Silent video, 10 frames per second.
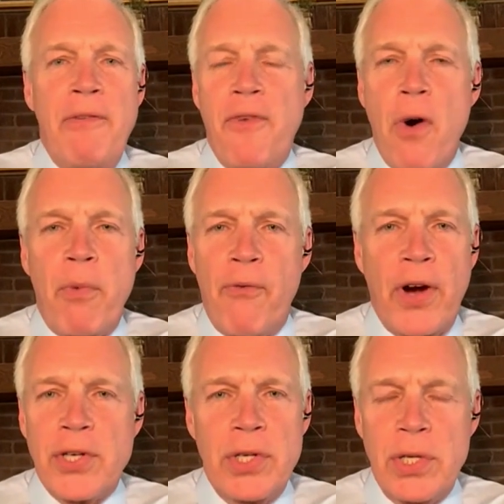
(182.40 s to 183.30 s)
any form
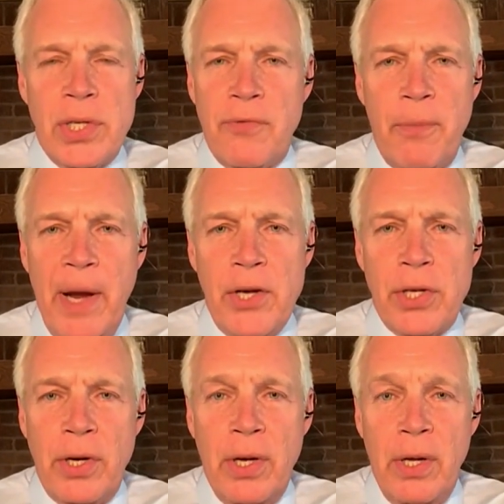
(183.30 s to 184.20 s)
of Russian
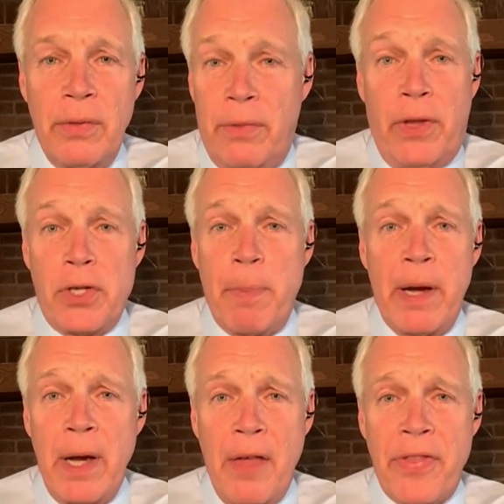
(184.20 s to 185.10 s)
disinformation? There's
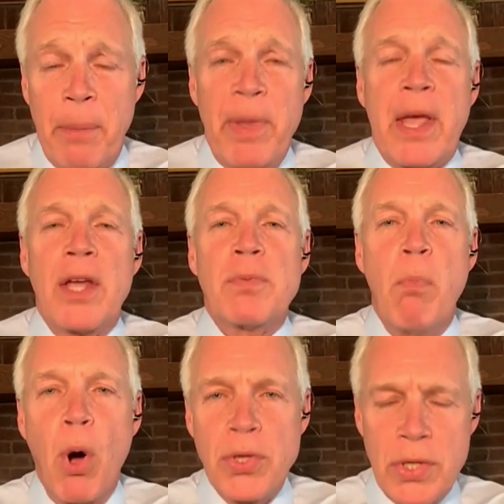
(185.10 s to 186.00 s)
been nothing,
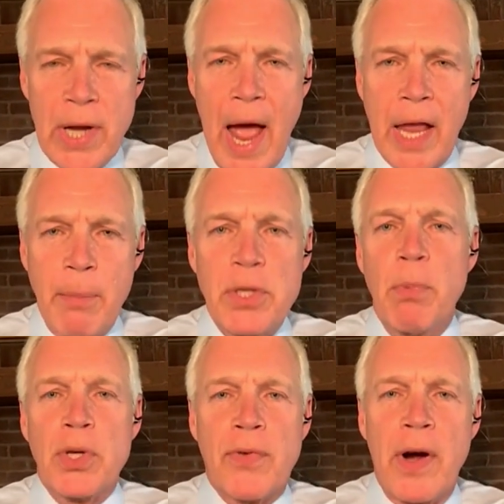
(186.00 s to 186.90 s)
because most of the
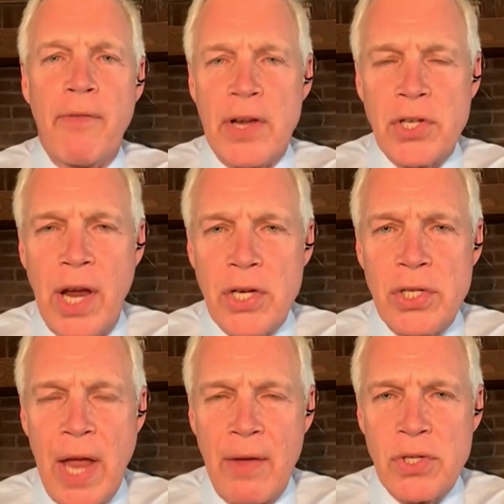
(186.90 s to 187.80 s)
documents, most of our
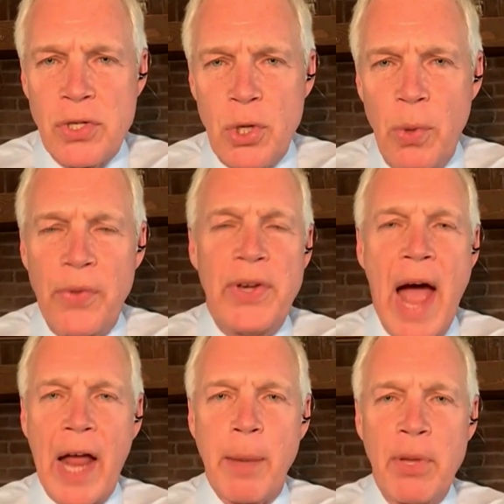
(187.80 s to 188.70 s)
investigation has to do
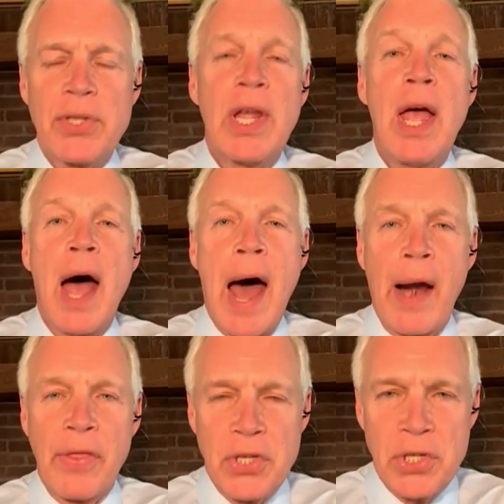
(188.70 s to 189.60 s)
with documents
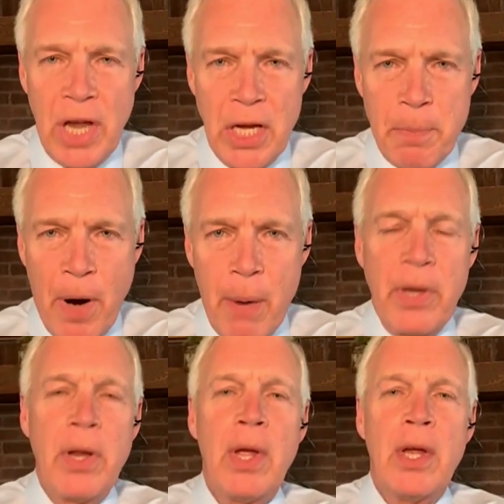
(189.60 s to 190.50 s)
out of the State
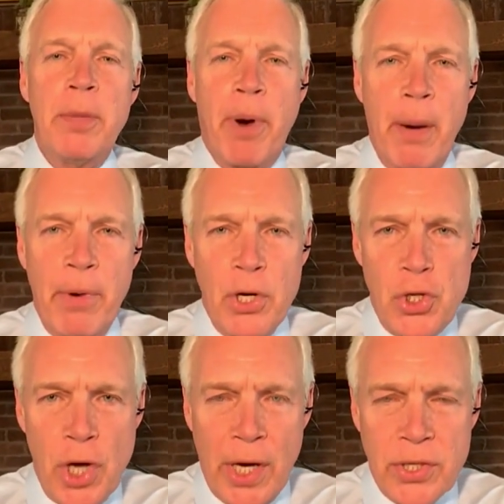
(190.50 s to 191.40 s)
Department,
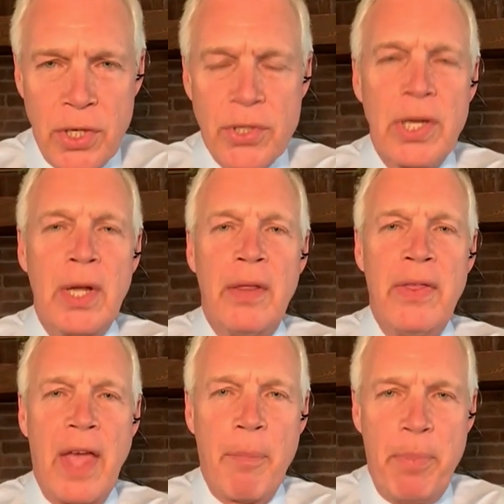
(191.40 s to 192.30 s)
Department of Justice,
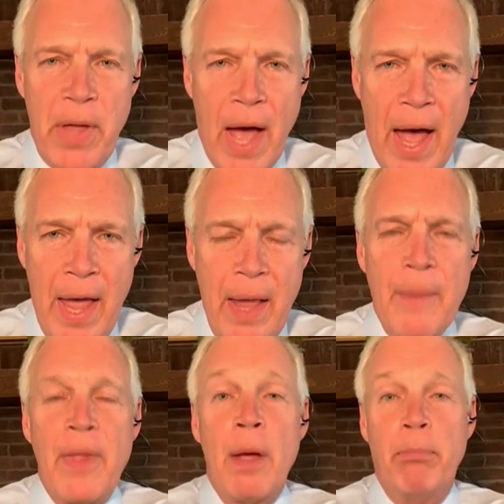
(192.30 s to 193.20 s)
the F B
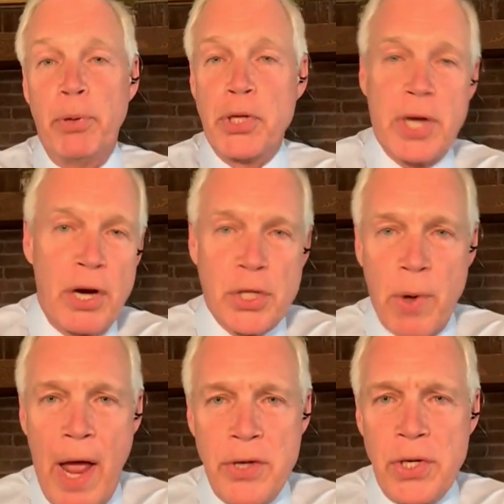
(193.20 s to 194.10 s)
I, Blue
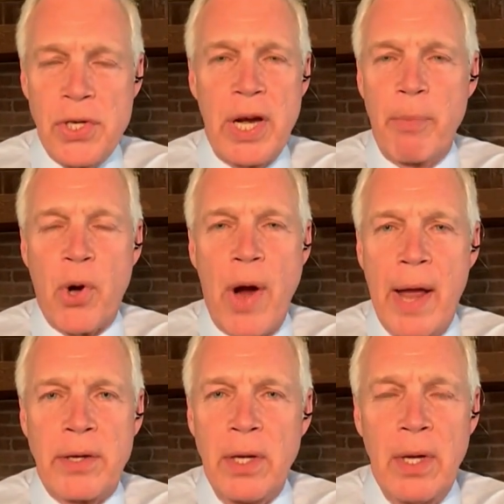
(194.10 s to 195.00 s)
Star Strategies, the
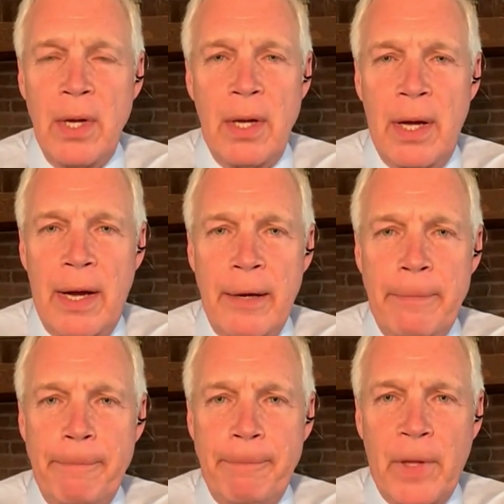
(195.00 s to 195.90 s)
Democrat
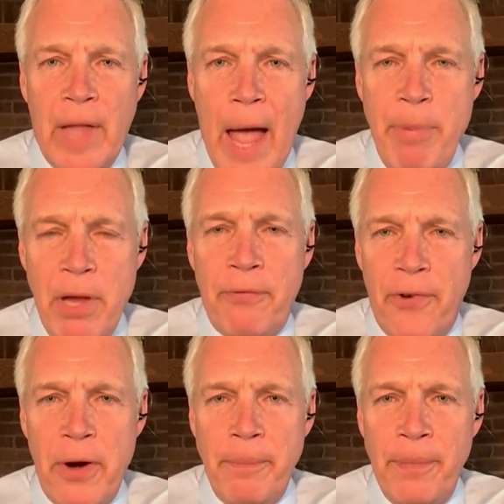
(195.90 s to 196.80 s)
uh,
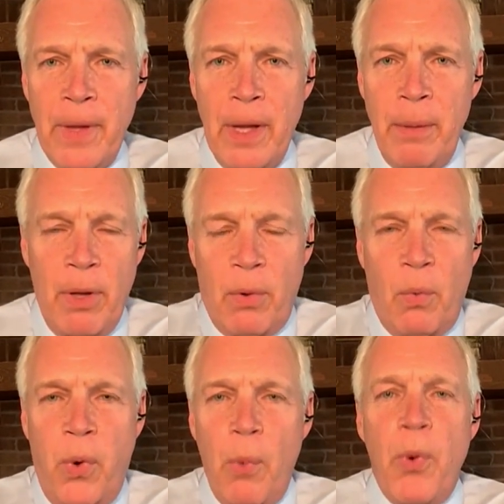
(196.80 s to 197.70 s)
lobbying firm. You
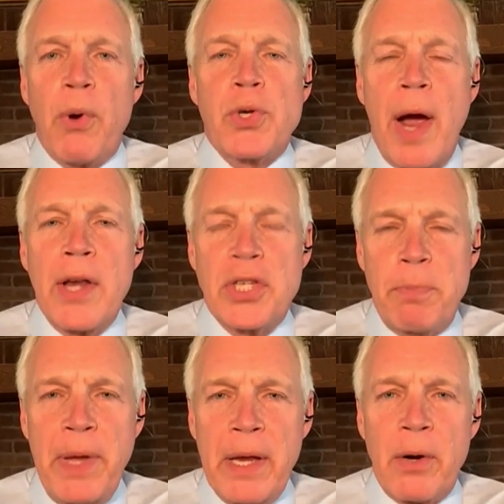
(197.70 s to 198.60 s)
know, we, we were trying
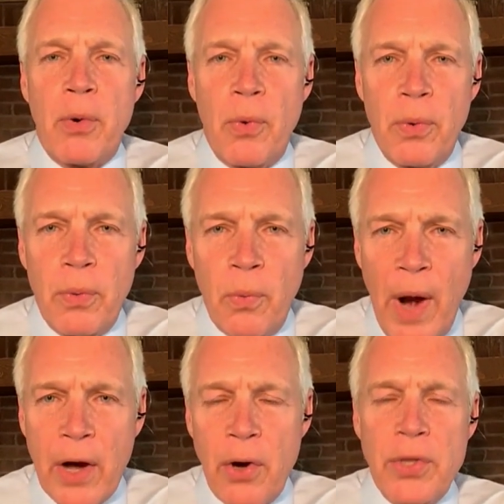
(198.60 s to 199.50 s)
to subpoena
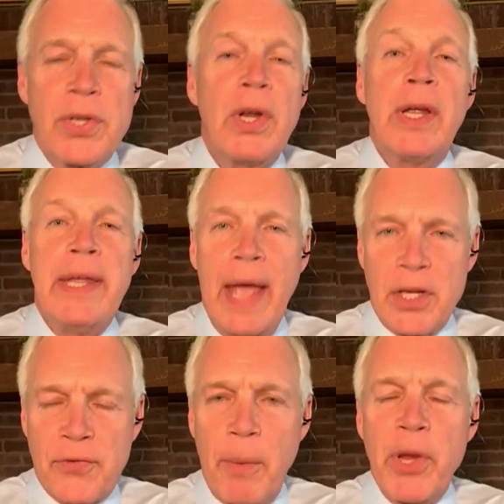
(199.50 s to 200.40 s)
records,
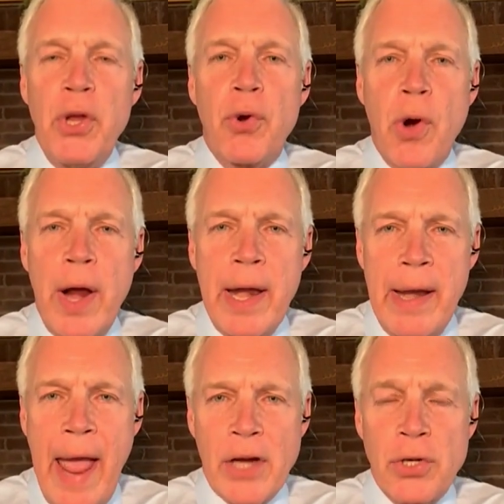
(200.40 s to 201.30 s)
yes, from a
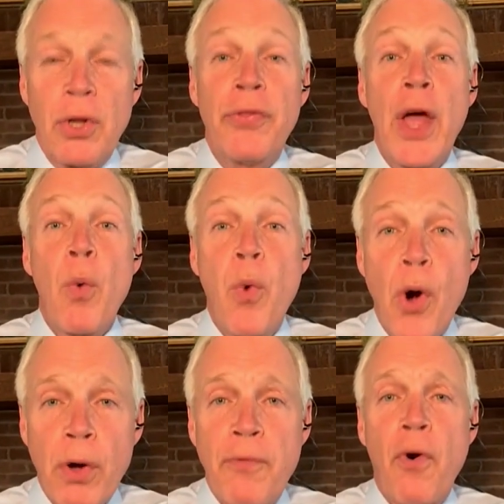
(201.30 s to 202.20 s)
Ukrainian national that
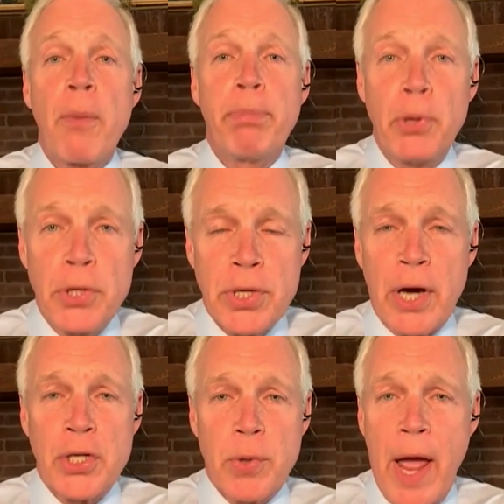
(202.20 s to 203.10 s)
worked for Blue
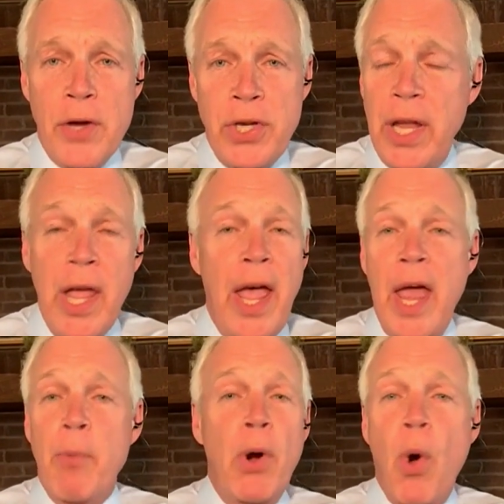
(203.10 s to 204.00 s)
Star Strategy,
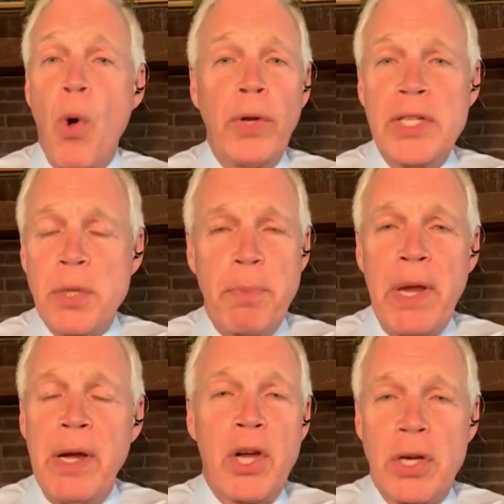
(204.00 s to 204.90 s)
and we were only
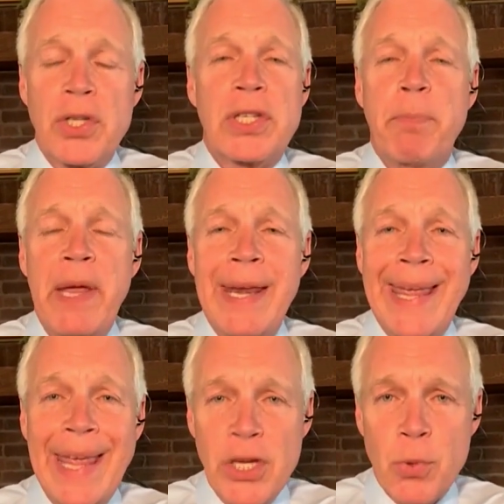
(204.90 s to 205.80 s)
subpoena, going to
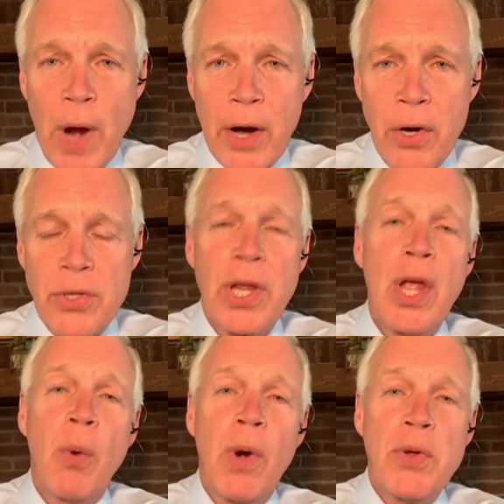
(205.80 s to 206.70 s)
subpoena his
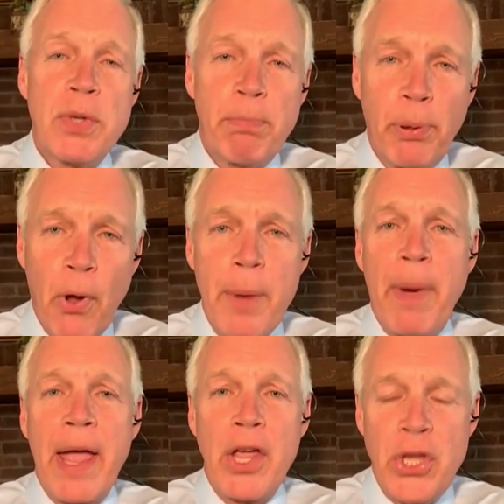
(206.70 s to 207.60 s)
records when he was
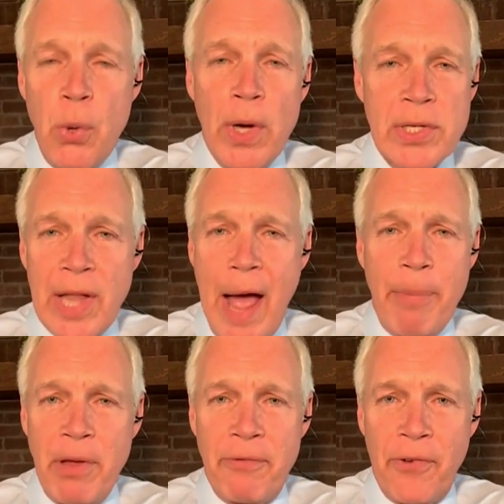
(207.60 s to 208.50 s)
employed by a U S
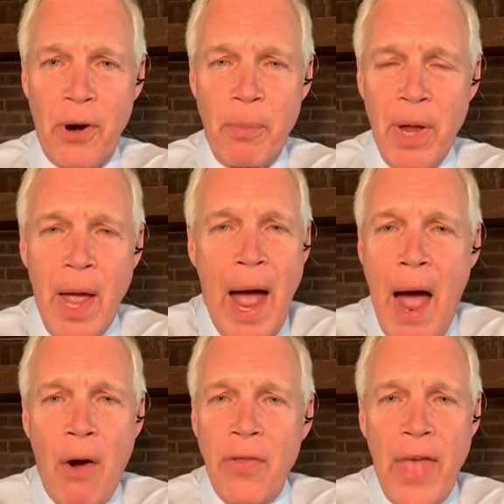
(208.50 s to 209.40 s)
lobbying firm.
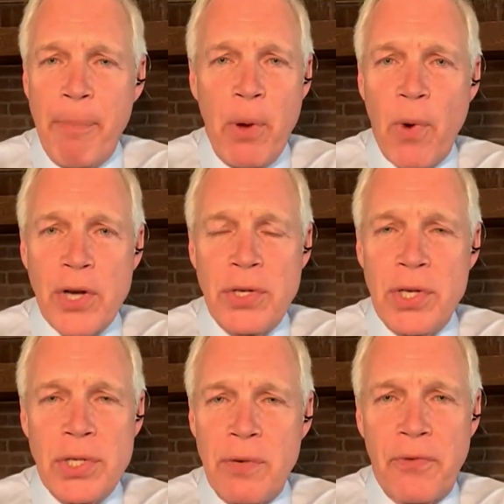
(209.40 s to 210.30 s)
How could that be
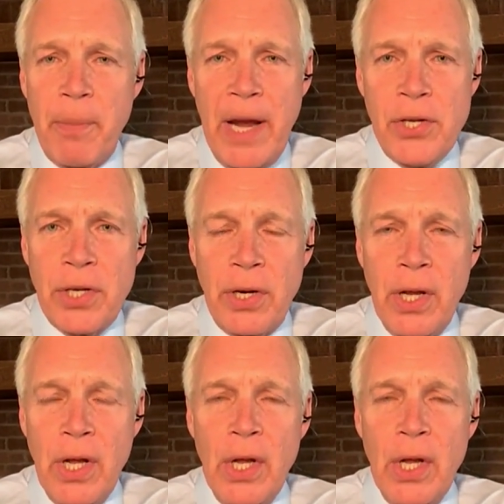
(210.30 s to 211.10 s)
Russian disinformation?